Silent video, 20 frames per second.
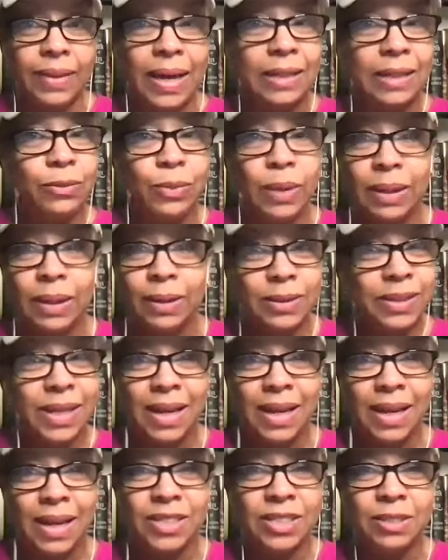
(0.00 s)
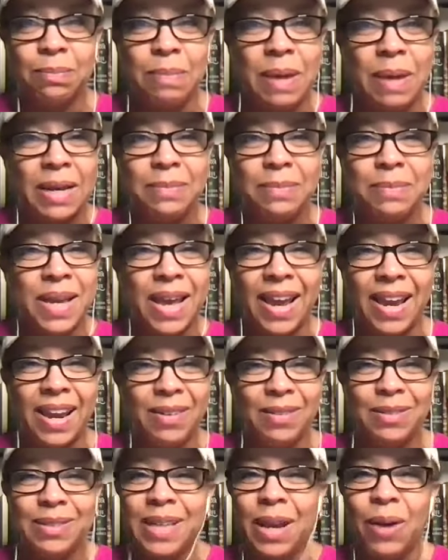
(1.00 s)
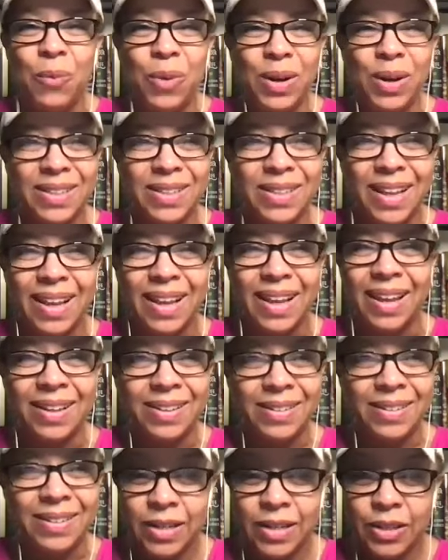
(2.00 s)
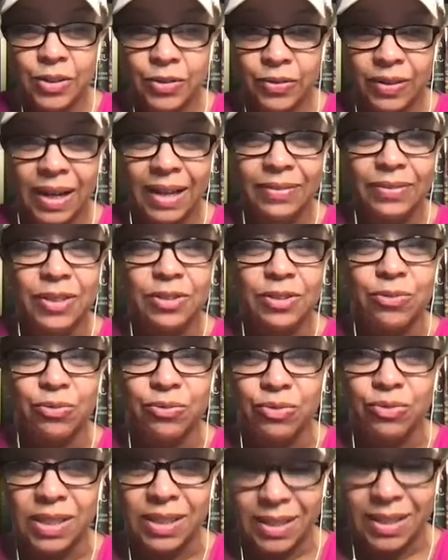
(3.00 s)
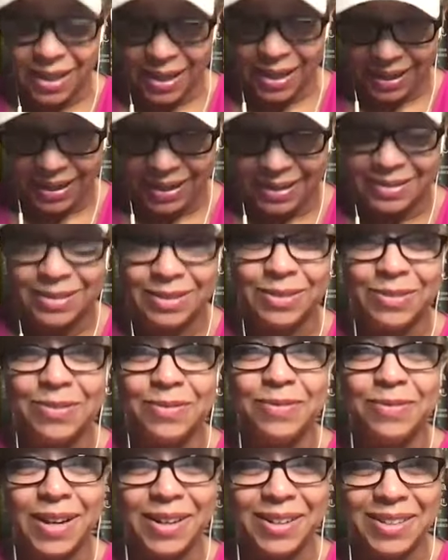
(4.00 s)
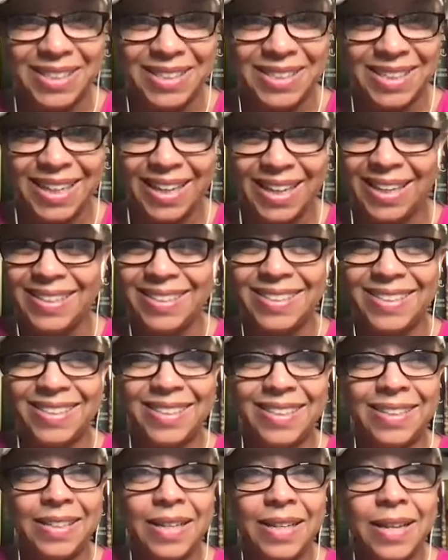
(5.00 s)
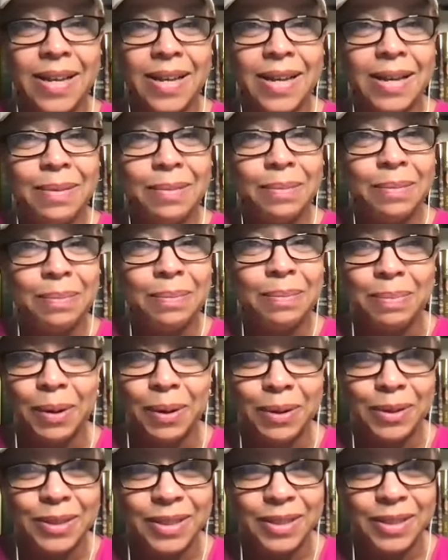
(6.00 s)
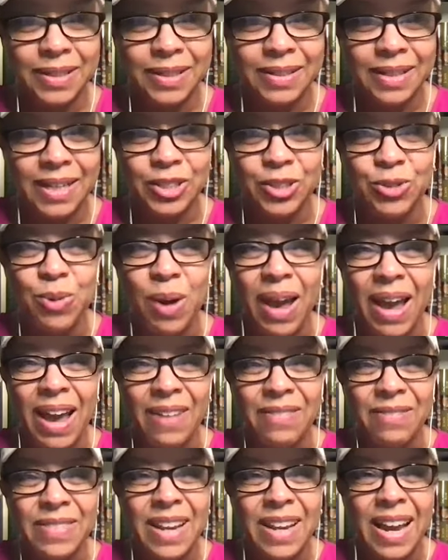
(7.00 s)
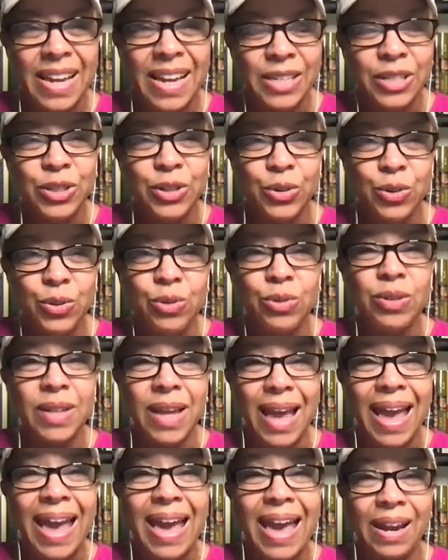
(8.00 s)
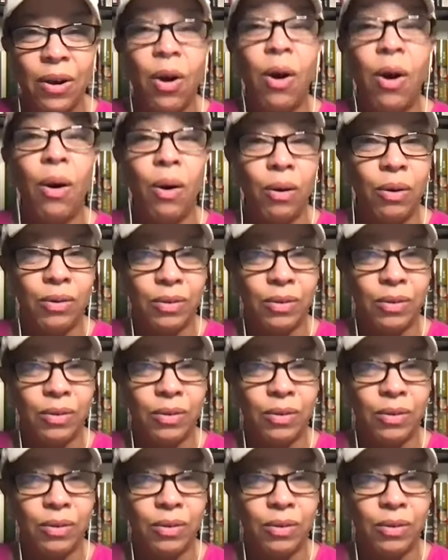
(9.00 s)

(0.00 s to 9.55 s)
that's what I was like. It just made me angry. I was like, what the hell? You've got this really handsome, very talented person that you have not used at all.